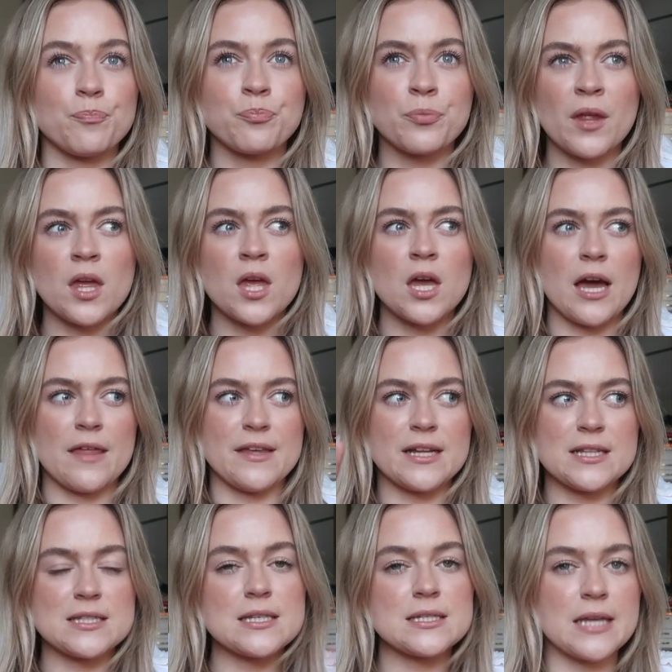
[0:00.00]
I think
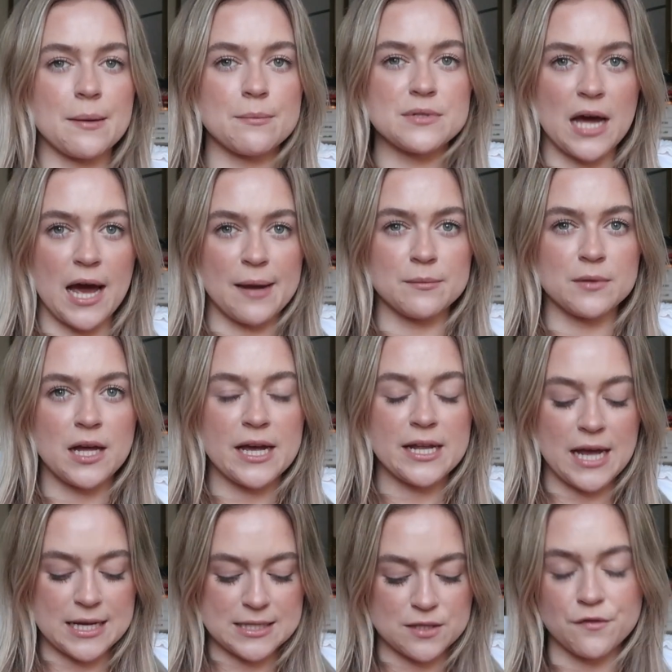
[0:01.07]
it's the same
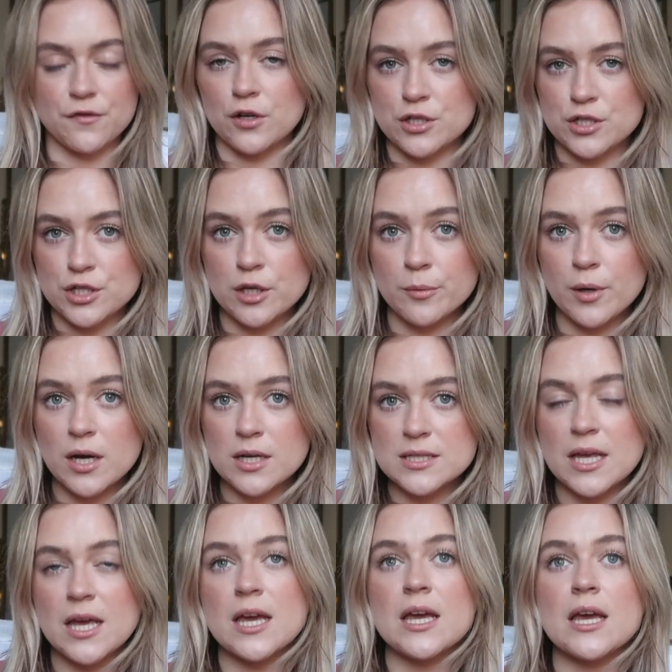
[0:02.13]
timeline as the first 2 books,